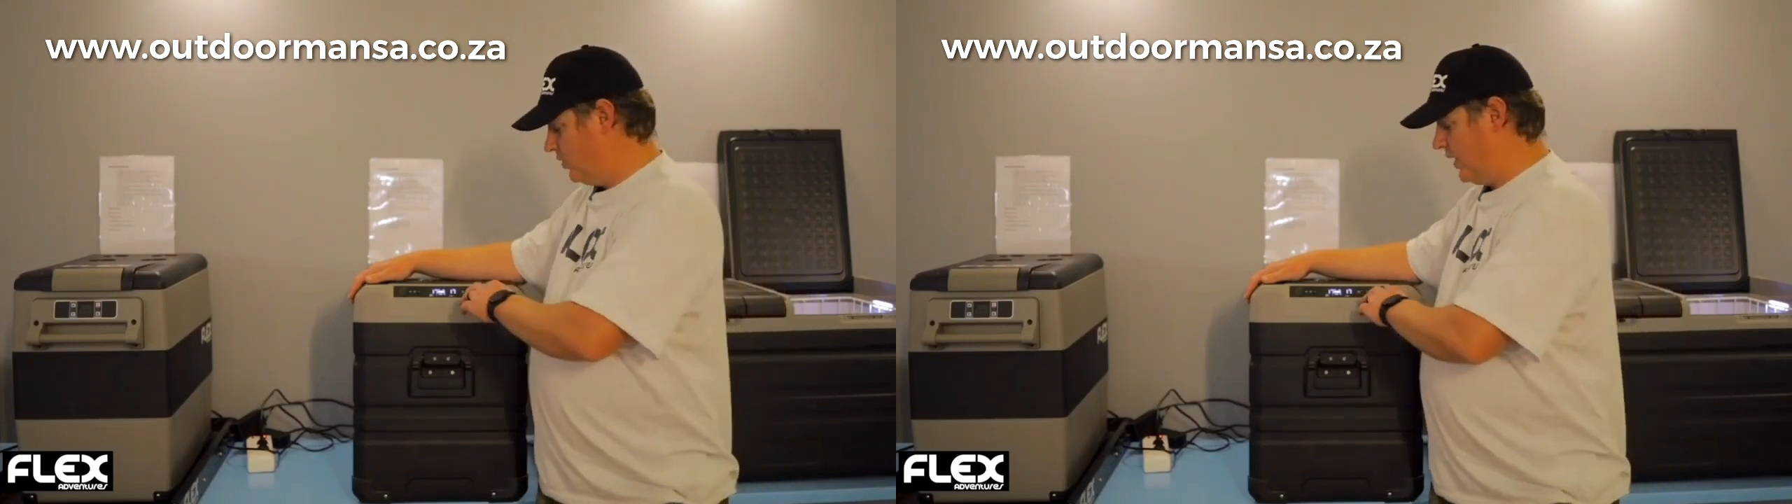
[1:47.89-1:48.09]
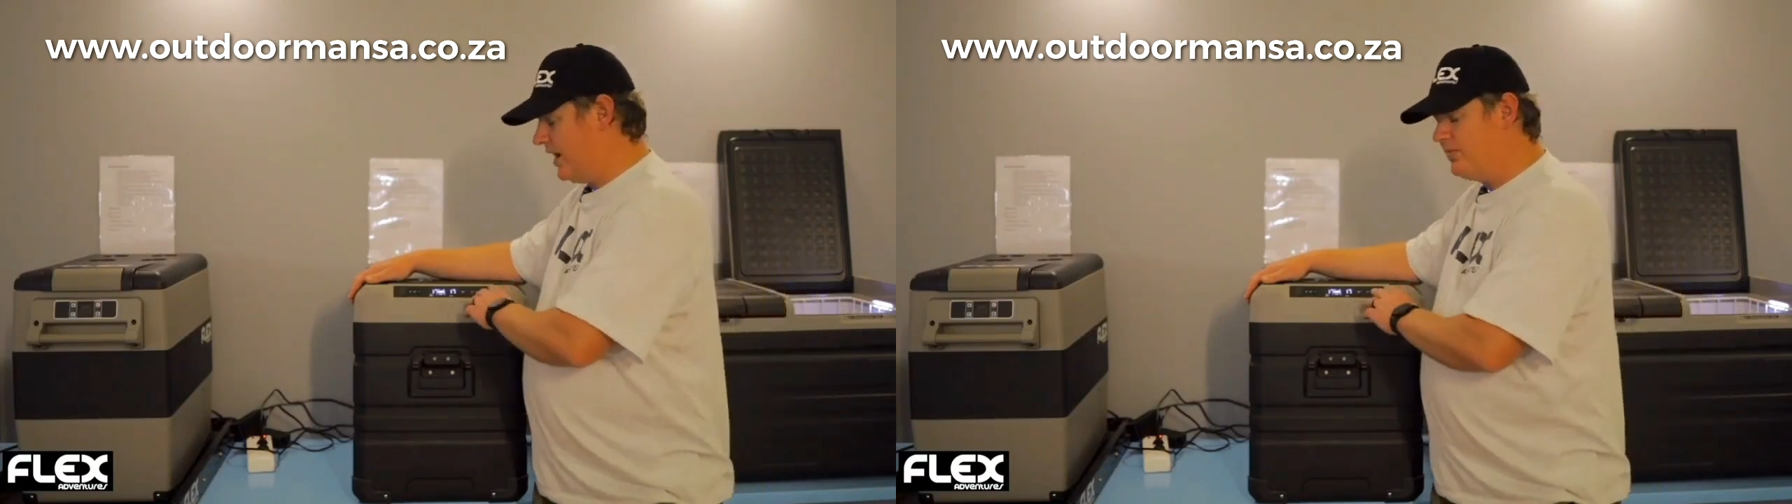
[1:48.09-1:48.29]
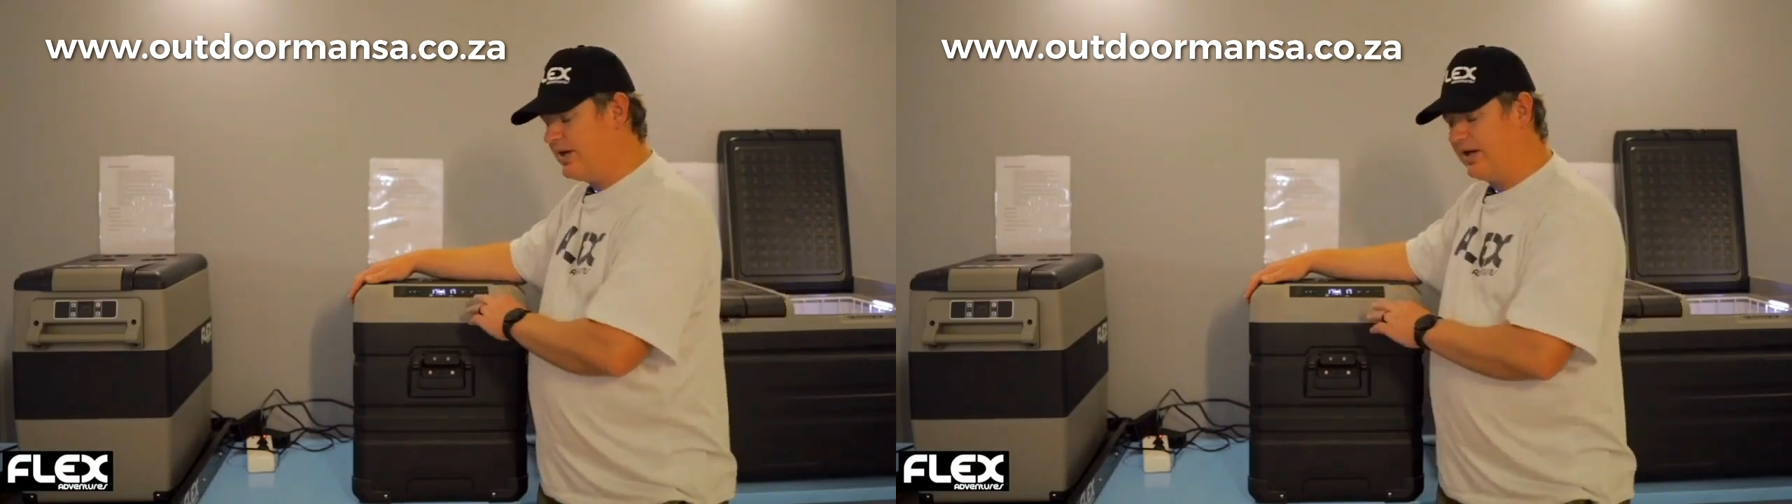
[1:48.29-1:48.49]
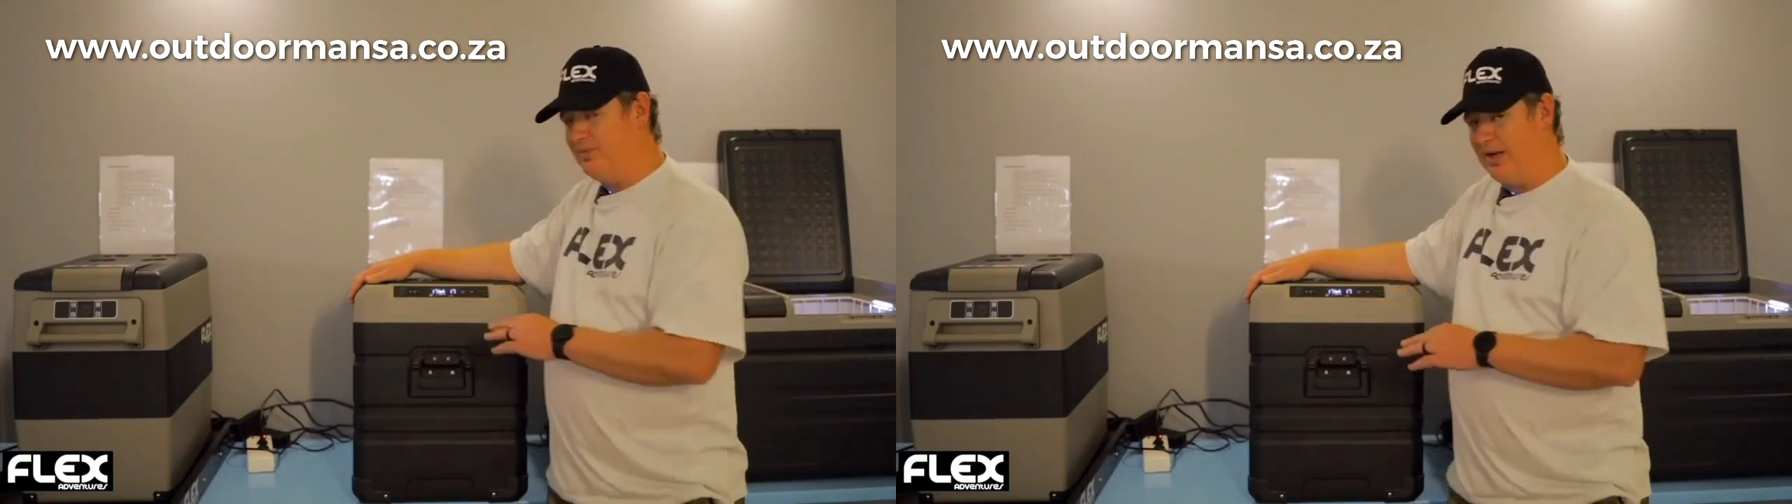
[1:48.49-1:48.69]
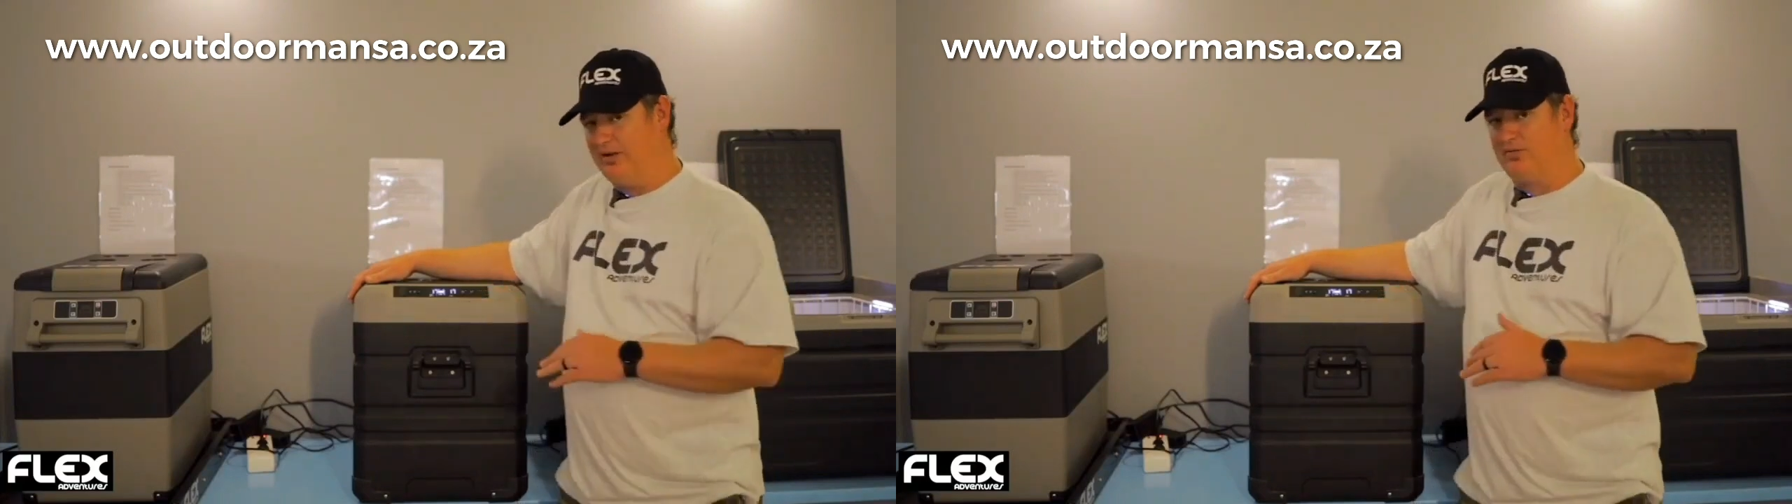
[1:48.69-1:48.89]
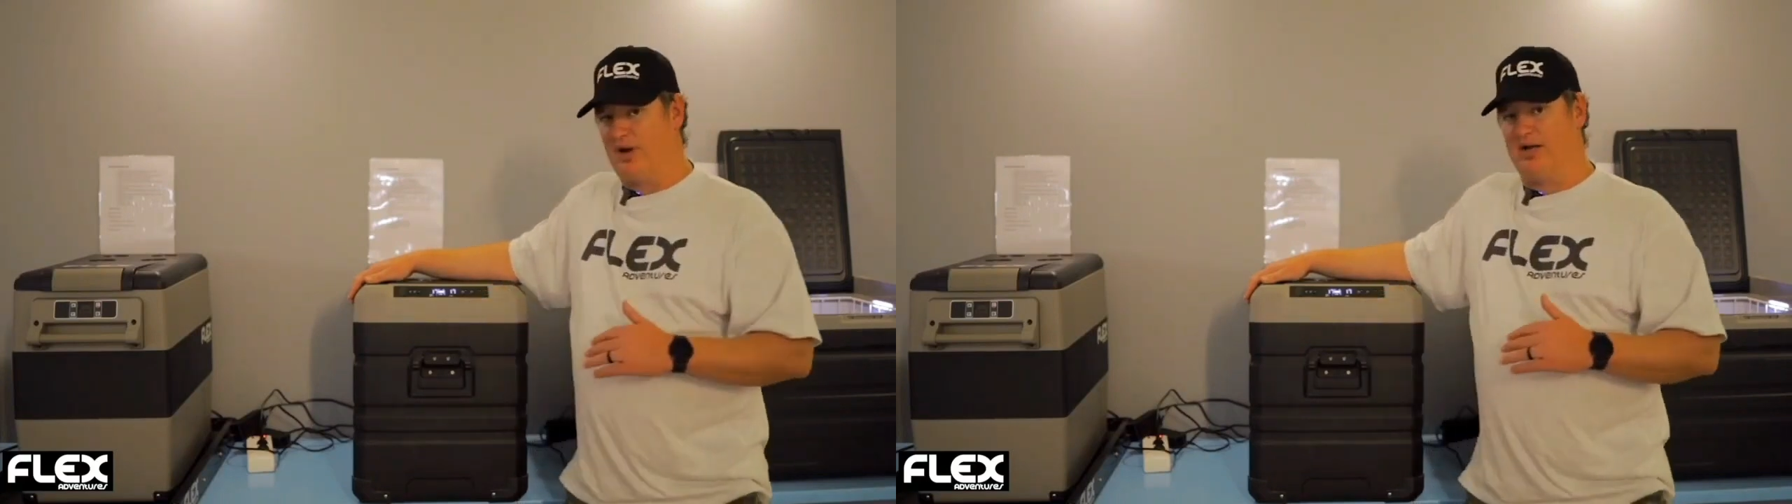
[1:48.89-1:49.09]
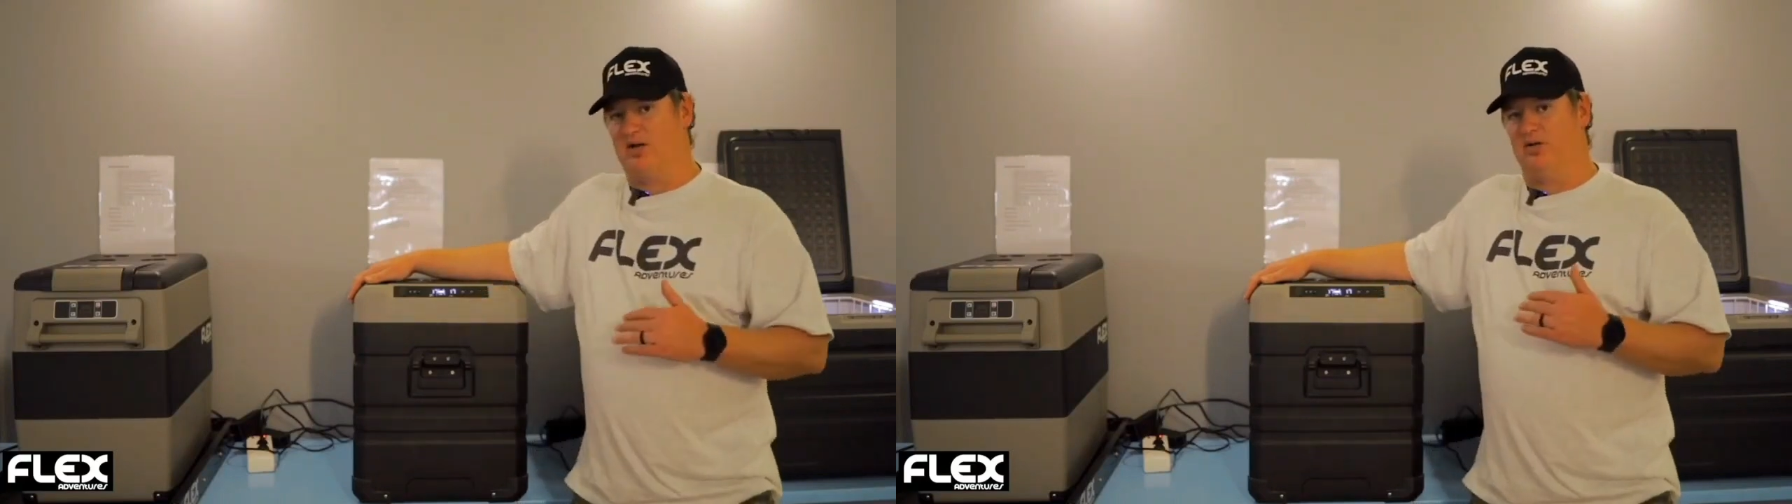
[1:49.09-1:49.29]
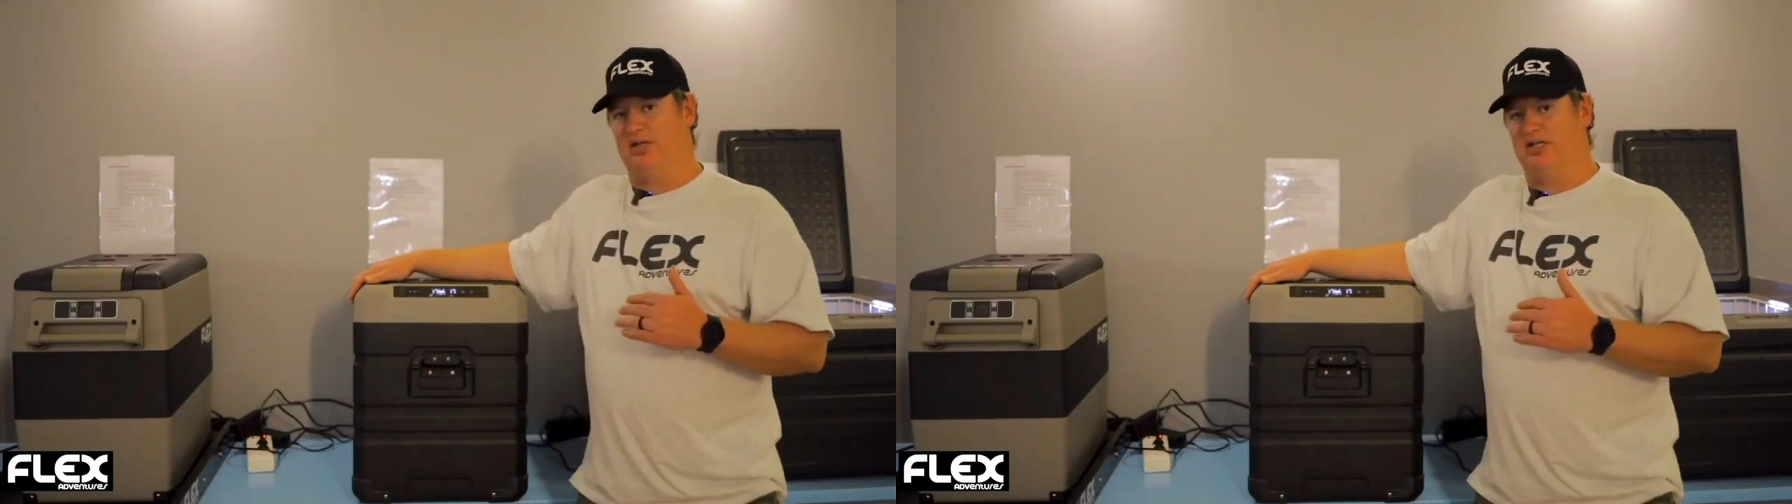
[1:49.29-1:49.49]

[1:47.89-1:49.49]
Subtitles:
What I recommend running on